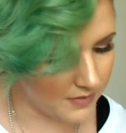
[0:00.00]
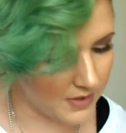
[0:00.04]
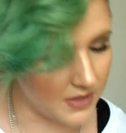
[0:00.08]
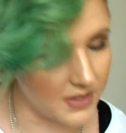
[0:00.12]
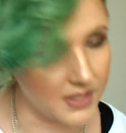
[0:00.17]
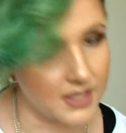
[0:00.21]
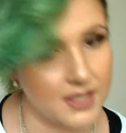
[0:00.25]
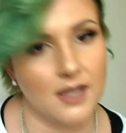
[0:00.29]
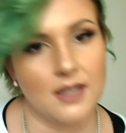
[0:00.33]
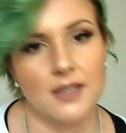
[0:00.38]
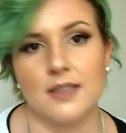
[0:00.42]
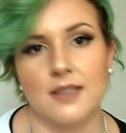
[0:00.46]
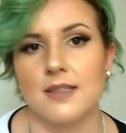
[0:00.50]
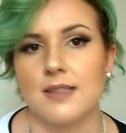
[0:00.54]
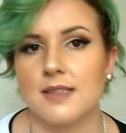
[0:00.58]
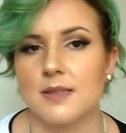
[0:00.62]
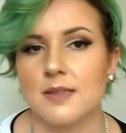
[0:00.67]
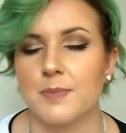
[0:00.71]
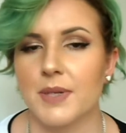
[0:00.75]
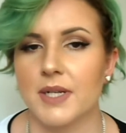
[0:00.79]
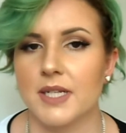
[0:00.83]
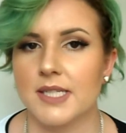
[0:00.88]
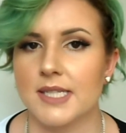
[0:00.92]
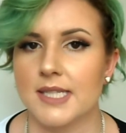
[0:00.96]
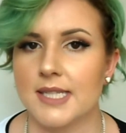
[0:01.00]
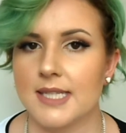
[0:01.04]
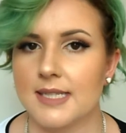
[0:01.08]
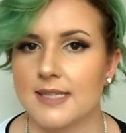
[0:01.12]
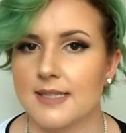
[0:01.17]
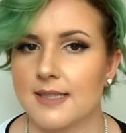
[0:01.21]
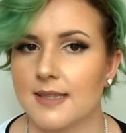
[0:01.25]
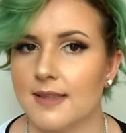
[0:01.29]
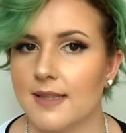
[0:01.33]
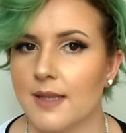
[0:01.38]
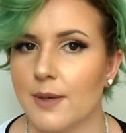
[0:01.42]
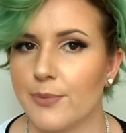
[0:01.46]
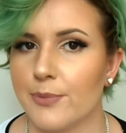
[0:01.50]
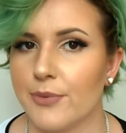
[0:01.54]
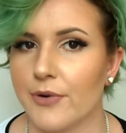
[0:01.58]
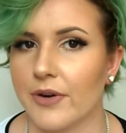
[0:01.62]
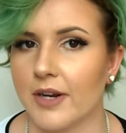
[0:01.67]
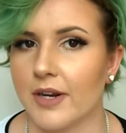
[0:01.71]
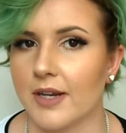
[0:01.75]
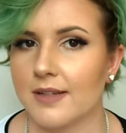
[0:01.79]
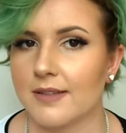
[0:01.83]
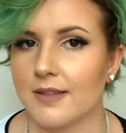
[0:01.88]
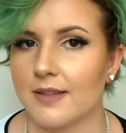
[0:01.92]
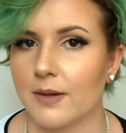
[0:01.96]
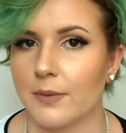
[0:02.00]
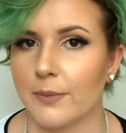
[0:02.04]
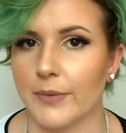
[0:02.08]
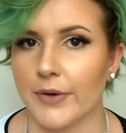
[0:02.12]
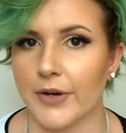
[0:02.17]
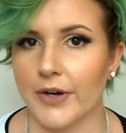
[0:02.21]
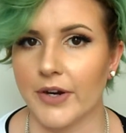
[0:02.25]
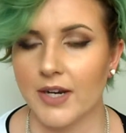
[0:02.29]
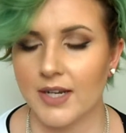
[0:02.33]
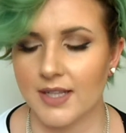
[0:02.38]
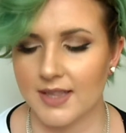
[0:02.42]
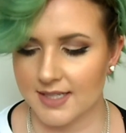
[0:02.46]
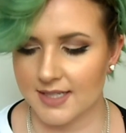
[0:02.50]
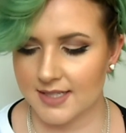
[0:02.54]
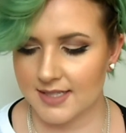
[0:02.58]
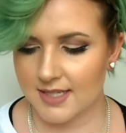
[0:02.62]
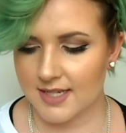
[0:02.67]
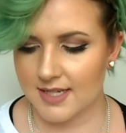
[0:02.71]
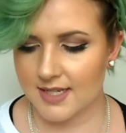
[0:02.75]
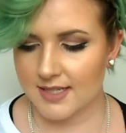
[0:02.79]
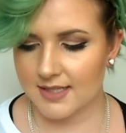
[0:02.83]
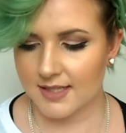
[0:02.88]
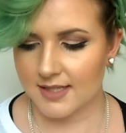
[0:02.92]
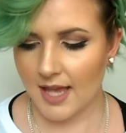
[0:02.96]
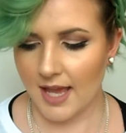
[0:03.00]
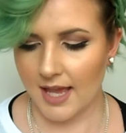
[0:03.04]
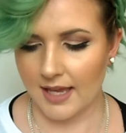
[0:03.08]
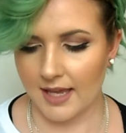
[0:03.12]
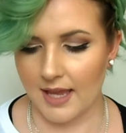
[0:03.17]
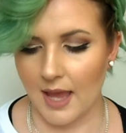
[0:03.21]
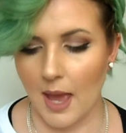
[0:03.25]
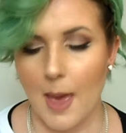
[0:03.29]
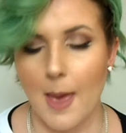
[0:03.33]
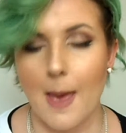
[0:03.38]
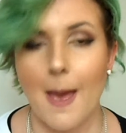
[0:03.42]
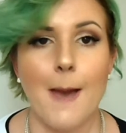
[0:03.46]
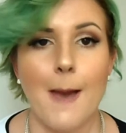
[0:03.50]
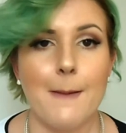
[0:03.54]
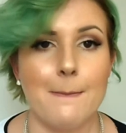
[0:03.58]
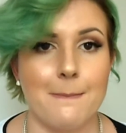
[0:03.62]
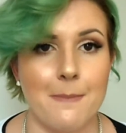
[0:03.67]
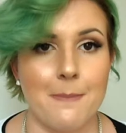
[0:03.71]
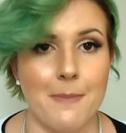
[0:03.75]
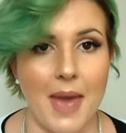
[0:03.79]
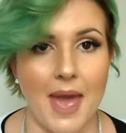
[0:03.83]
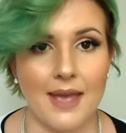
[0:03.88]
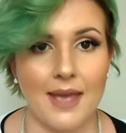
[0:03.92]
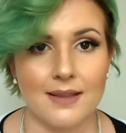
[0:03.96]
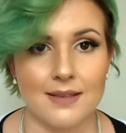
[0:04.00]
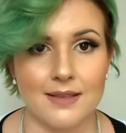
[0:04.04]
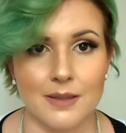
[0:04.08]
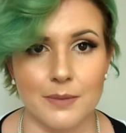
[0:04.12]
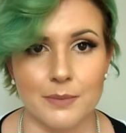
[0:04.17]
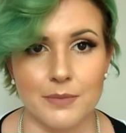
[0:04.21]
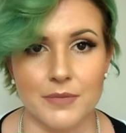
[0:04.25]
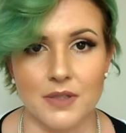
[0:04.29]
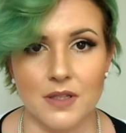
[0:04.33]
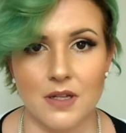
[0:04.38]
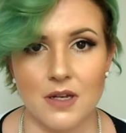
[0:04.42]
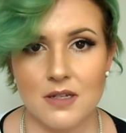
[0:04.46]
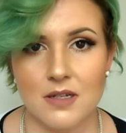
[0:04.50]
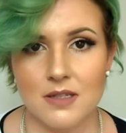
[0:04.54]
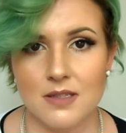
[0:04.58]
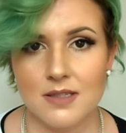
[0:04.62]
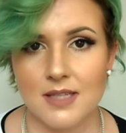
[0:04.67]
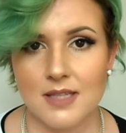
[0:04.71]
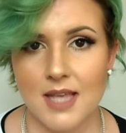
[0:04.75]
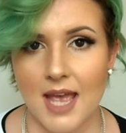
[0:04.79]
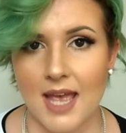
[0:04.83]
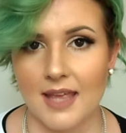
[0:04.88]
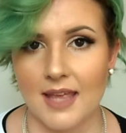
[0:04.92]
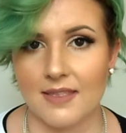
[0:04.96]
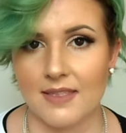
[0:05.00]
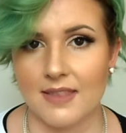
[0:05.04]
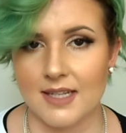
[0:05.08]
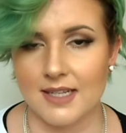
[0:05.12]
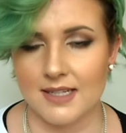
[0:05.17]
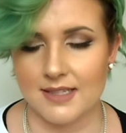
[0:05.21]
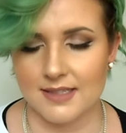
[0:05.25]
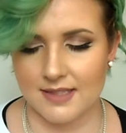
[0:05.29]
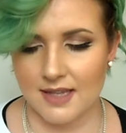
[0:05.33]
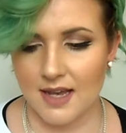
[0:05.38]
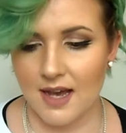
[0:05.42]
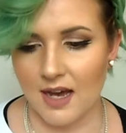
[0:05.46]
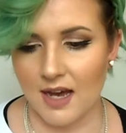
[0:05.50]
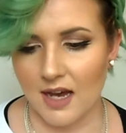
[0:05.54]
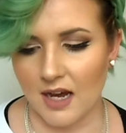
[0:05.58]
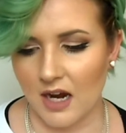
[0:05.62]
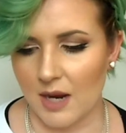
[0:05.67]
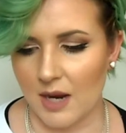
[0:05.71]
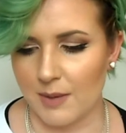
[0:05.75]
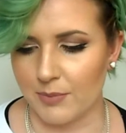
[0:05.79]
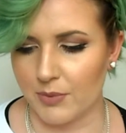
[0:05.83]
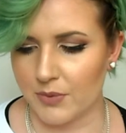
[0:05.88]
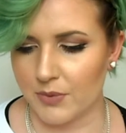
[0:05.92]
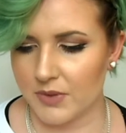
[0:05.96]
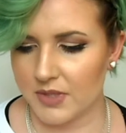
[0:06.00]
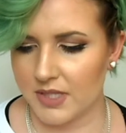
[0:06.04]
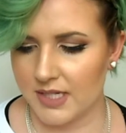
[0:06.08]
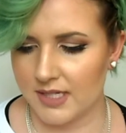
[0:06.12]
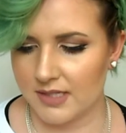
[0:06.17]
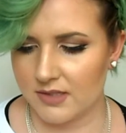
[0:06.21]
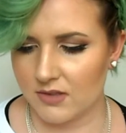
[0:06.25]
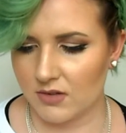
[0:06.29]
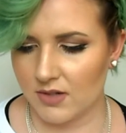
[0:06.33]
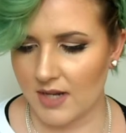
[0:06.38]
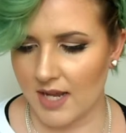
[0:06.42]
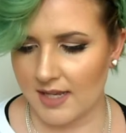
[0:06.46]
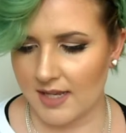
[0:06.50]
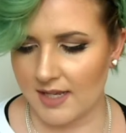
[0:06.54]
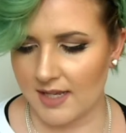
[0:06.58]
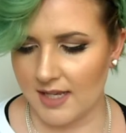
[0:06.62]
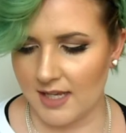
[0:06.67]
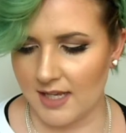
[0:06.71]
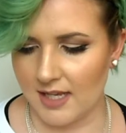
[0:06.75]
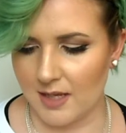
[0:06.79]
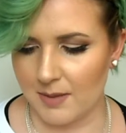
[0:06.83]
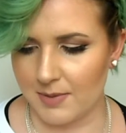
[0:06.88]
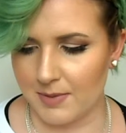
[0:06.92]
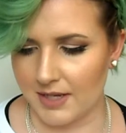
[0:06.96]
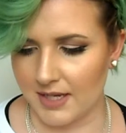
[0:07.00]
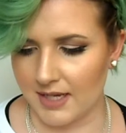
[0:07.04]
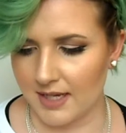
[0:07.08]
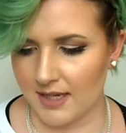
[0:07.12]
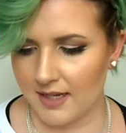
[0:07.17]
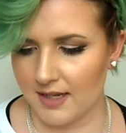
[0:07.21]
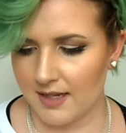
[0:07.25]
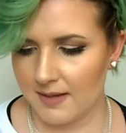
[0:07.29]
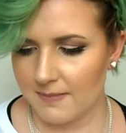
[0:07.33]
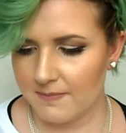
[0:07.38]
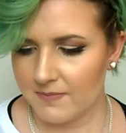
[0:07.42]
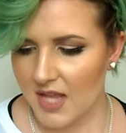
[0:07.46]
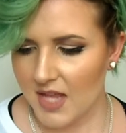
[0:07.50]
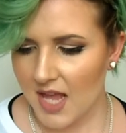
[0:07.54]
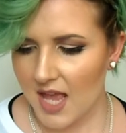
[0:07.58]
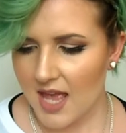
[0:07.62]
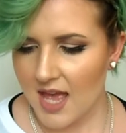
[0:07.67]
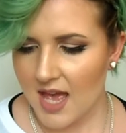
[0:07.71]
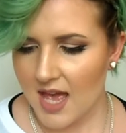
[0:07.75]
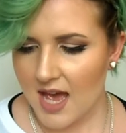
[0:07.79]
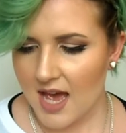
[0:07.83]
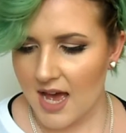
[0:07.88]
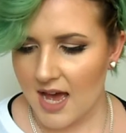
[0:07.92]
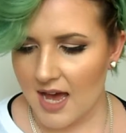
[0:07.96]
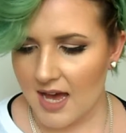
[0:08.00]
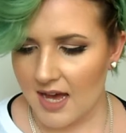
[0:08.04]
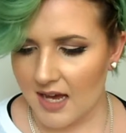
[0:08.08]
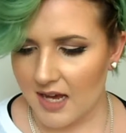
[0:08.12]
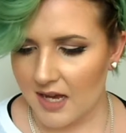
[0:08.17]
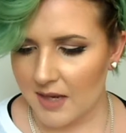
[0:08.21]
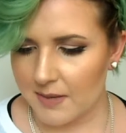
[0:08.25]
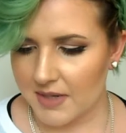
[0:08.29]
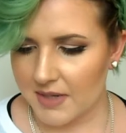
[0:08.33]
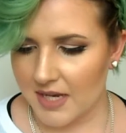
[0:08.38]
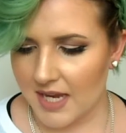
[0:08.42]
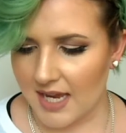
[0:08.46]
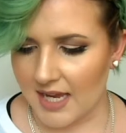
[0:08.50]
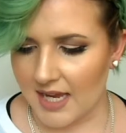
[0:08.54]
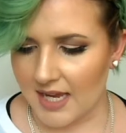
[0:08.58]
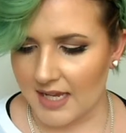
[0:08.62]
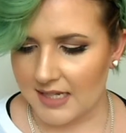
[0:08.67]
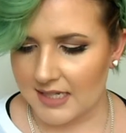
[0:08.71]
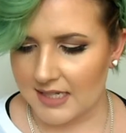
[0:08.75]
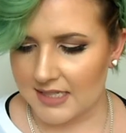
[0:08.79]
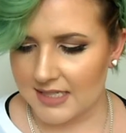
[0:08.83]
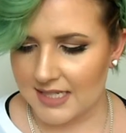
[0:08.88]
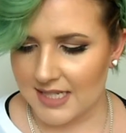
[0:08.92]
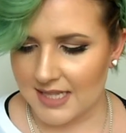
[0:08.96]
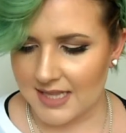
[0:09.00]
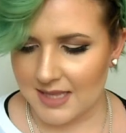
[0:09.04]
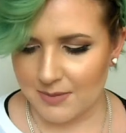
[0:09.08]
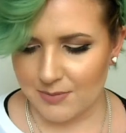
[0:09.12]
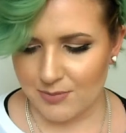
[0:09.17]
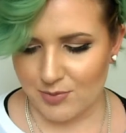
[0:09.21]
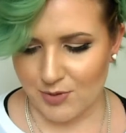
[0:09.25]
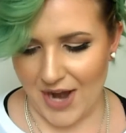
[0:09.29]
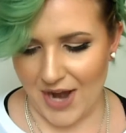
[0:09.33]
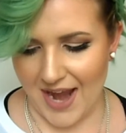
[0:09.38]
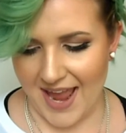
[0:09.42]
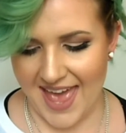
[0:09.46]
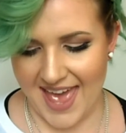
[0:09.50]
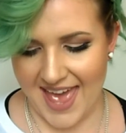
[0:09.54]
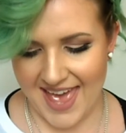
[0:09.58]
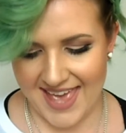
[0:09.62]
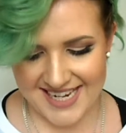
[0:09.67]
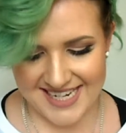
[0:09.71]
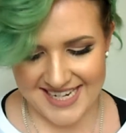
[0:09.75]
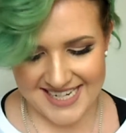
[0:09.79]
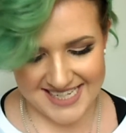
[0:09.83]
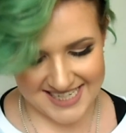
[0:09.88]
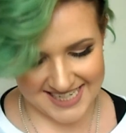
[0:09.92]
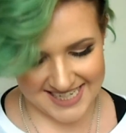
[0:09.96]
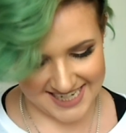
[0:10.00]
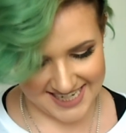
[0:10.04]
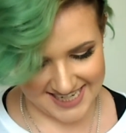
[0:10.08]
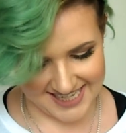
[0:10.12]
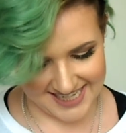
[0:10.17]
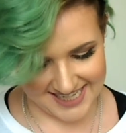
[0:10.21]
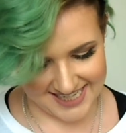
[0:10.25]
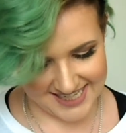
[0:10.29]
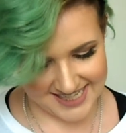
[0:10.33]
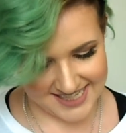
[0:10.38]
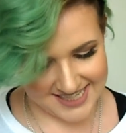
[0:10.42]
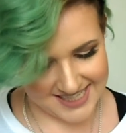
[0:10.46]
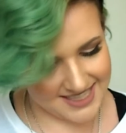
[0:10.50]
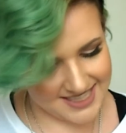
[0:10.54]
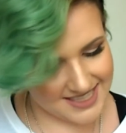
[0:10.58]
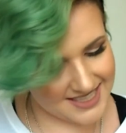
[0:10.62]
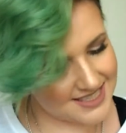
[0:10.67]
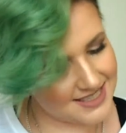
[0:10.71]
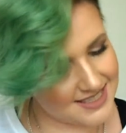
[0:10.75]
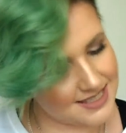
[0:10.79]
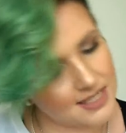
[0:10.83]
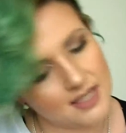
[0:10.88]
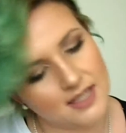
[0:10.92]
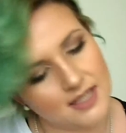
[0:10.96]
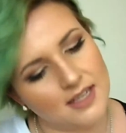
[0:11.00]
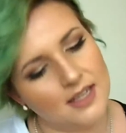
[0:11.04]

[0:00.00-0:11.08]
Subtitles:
of other colours, but it's this lip product that I'm wearing. This is a matte lip gloss, and these are, I bought these on eBay, and the brand is,